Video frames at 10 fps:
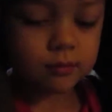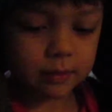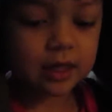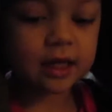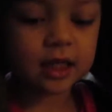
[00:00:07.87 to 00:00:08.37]

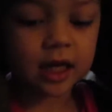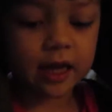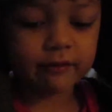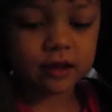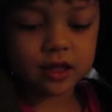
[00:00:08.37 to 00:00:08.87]
Because I
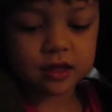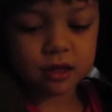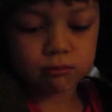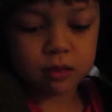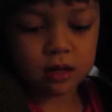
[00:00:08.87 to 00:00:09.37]
love
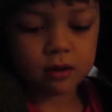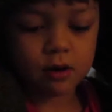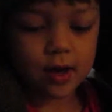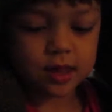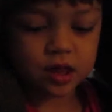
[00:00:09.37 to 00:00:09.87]
the
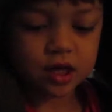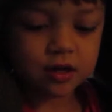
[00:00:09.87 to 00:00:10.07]
playground.